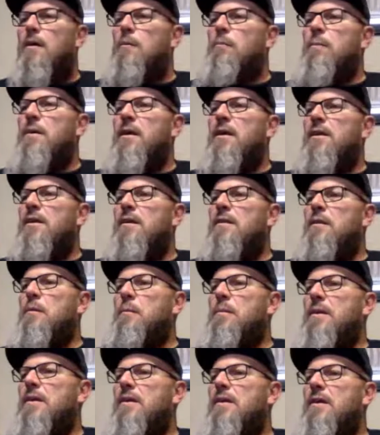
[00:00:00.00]
Being in the
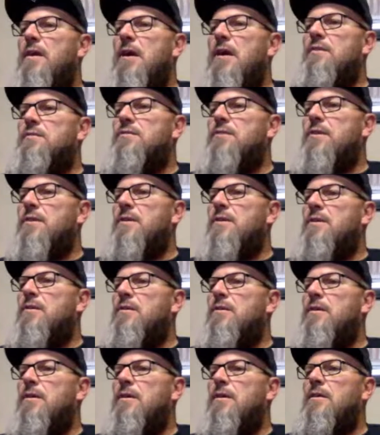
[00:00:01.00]
pediatric
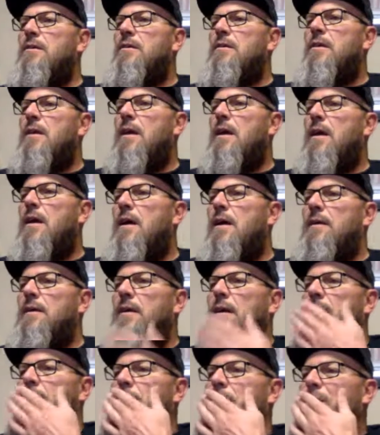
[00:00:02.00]
unit and
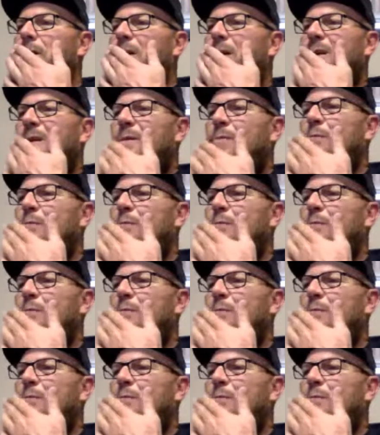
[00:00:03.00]
getting ready to